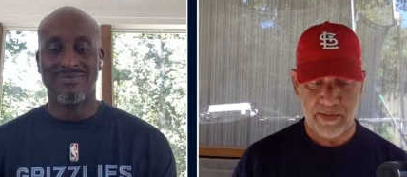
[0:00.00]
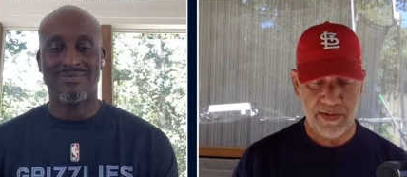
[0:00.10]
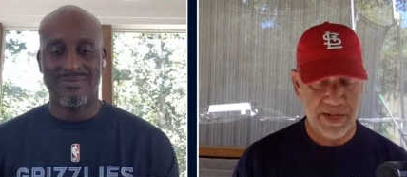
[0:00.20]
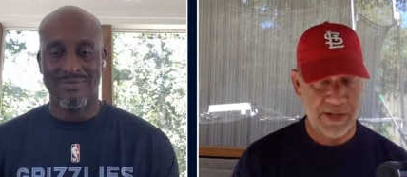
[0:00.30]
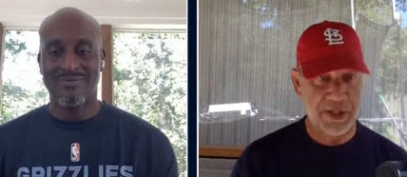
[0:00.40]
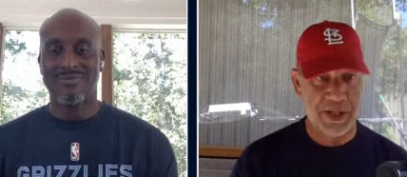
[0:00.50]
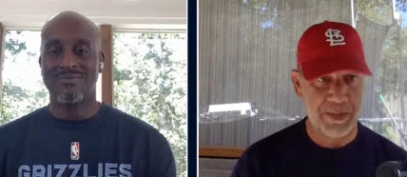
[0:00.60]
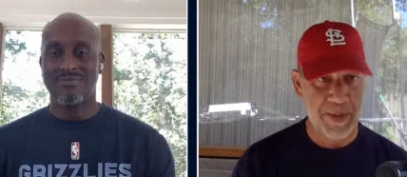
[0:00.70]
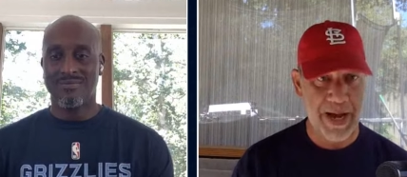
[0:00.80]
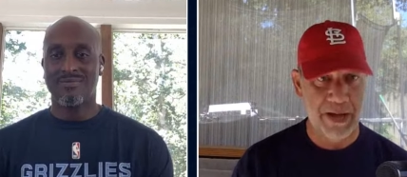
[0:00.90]
Speaker 1: this
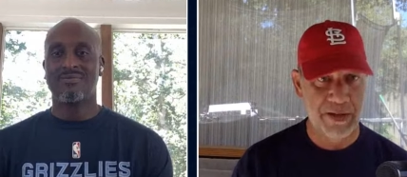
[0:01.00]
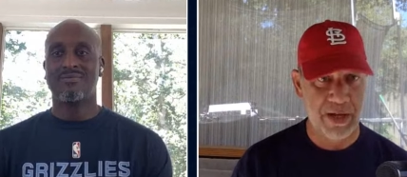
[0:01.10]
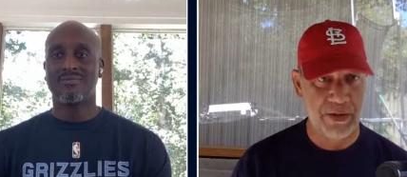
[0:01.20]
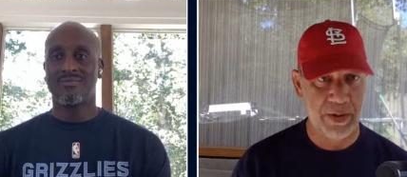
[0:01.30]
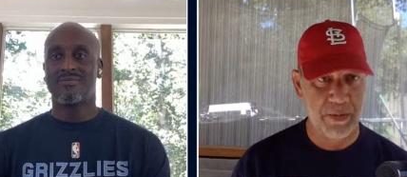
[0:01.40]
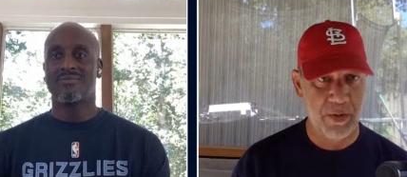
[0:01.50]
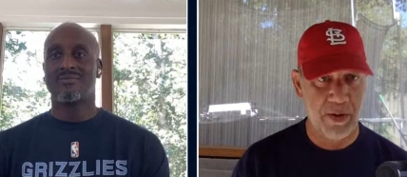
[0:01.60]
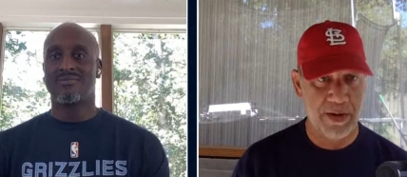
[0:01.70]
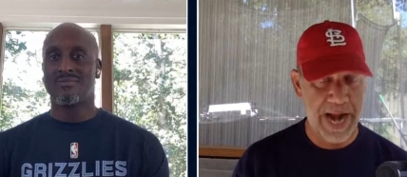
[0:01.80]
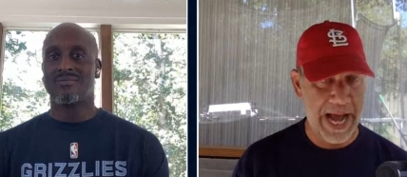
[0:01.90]
just piles onto it
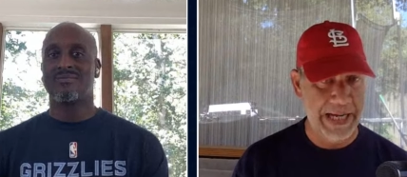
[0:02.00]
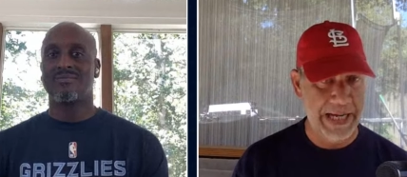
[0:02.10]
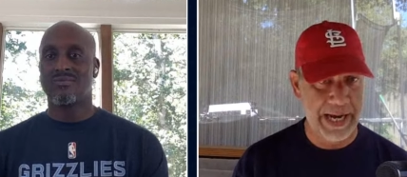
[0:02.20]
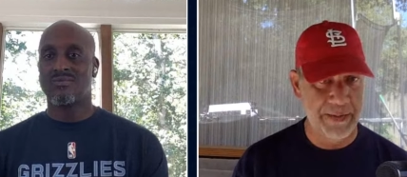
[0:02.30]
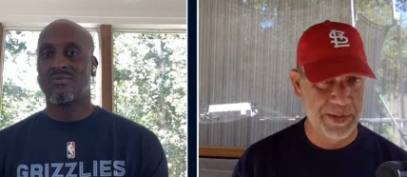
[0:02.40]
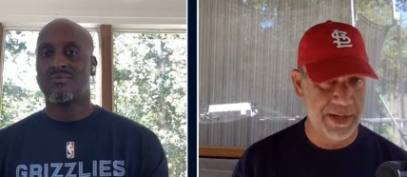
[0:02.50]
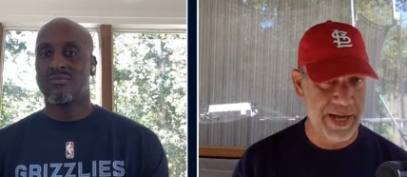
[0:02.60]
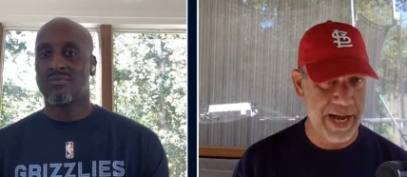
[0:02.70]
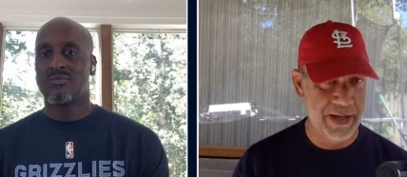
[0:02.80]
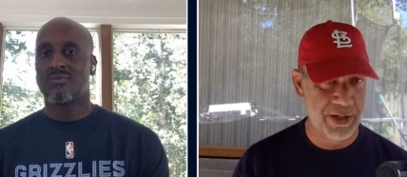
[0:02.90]
more. Nine games
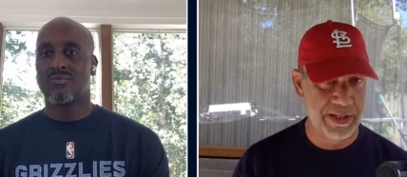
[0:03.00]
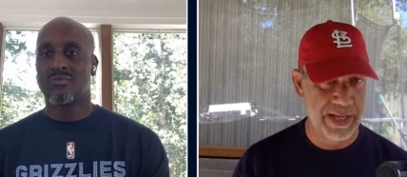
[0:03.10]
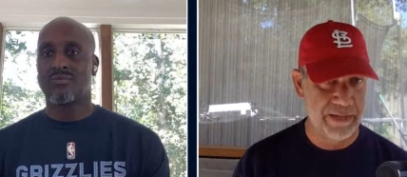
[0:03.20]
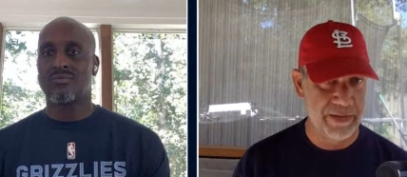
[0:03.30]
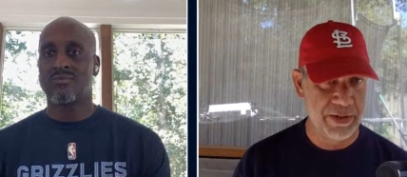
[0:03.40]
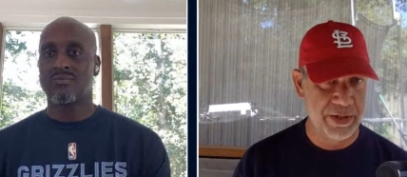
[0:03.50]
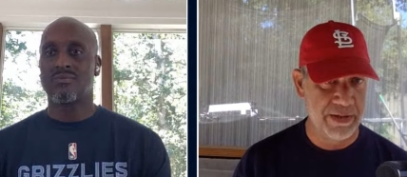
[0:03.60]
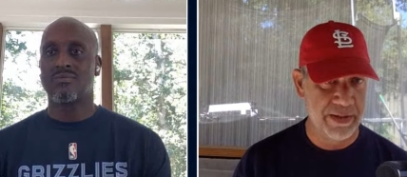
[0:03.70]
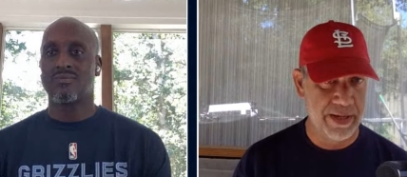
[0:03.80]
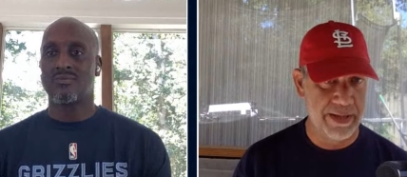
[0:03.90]
on national
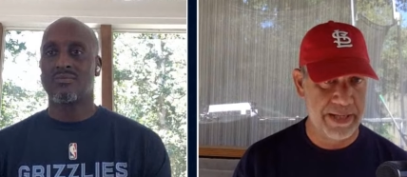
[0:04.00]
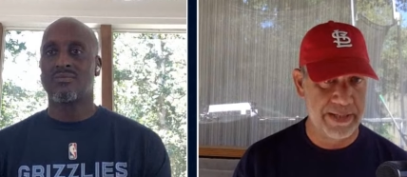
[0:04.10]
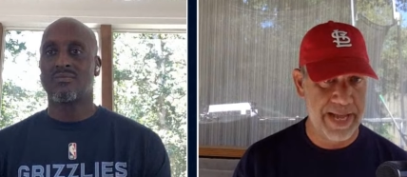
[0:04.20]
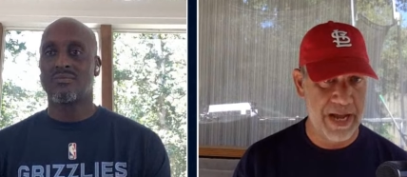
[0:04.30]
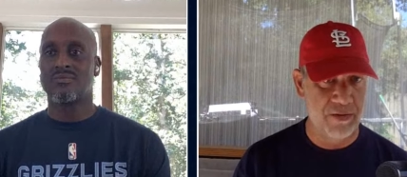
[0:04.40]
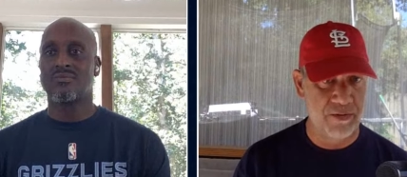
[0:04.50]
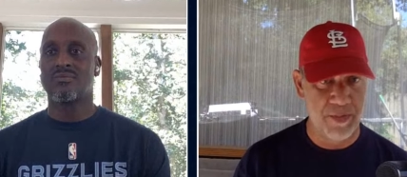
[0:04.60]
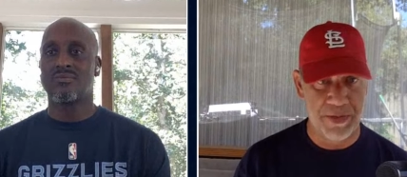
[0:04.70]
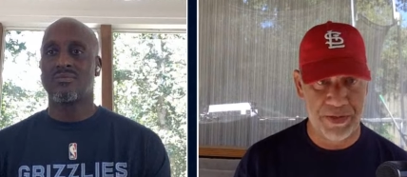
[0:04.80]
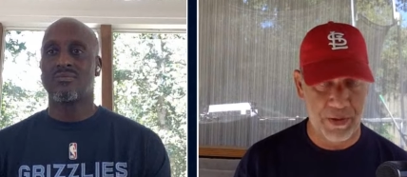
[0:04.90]
television. Uh, that's down
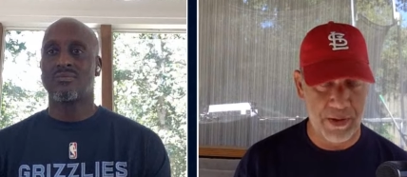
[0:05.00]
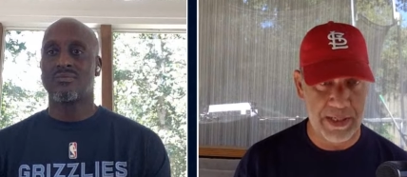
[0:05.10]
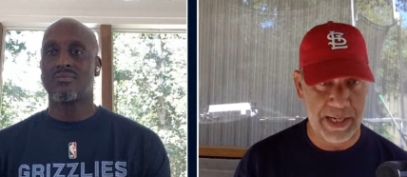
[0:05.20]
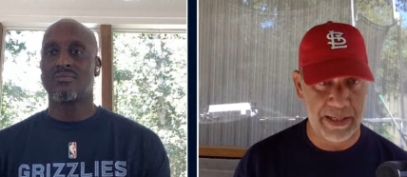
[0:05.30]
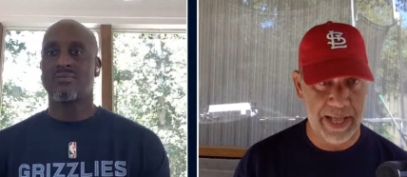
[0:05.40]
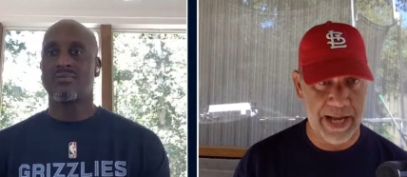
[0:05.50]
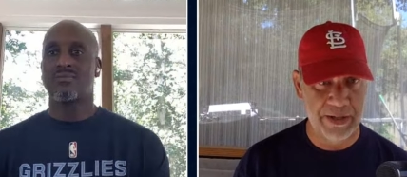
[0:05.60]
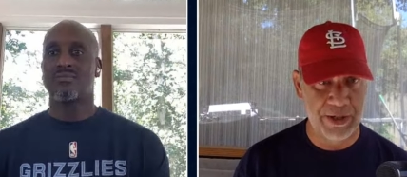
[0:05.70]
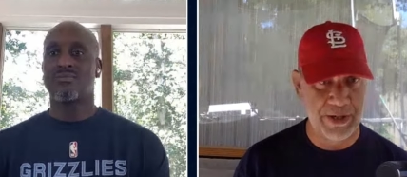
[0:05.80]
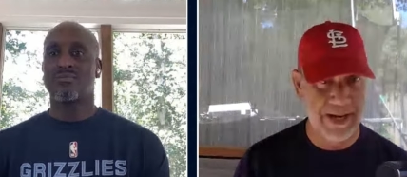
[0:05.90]
from 13
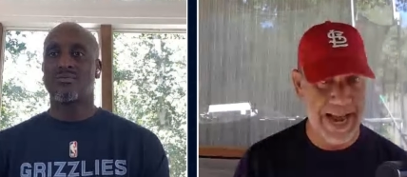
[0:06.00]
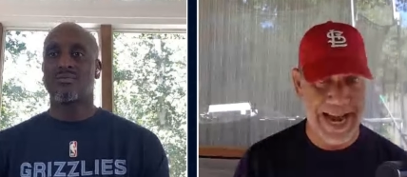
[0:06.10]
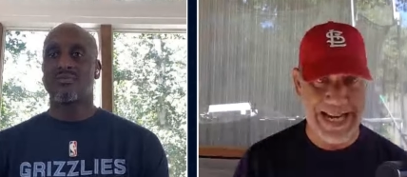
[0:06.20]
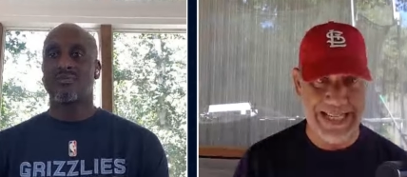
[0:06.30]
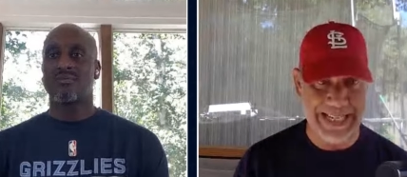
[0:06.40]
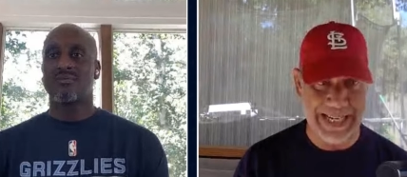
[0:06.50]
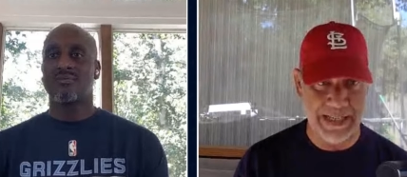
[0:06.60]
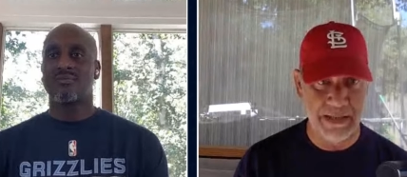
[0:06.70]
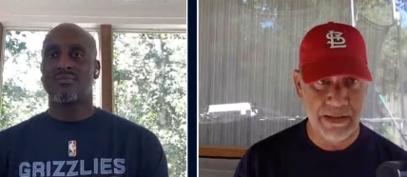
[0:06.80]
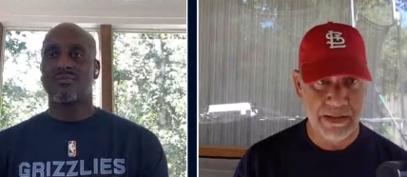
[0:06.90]
last year and
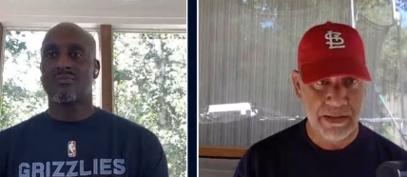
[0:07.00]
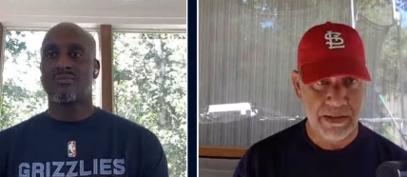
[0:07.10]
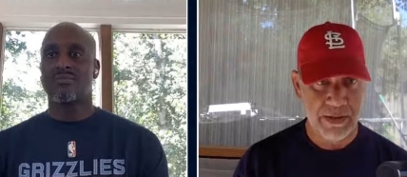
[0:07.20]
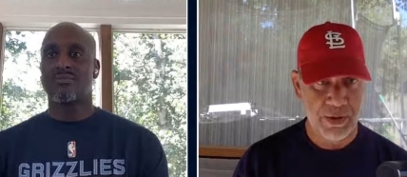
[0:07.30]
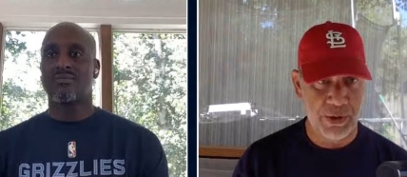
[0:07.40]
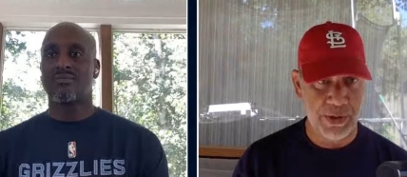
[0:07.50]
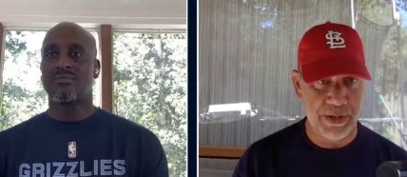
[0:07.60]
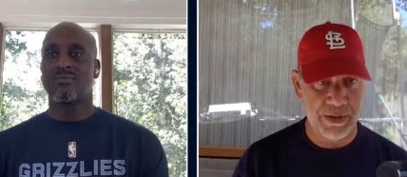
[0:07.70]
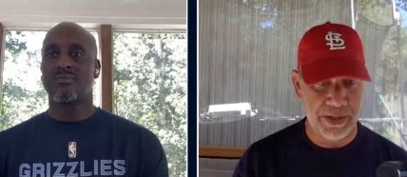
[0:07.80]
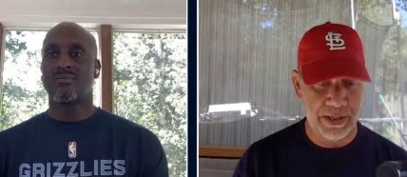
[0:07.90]
18 two
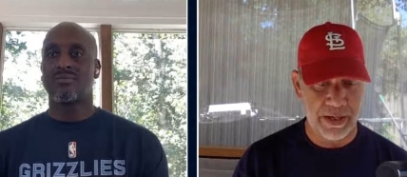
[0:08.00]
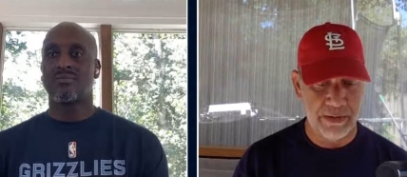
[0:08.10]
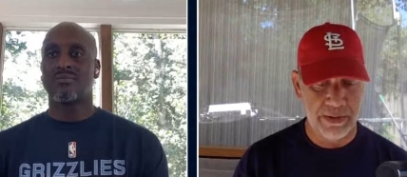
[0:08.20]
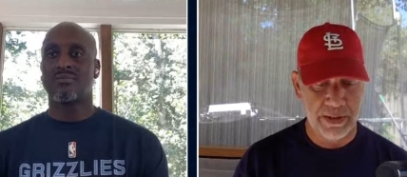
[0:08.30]
years ago.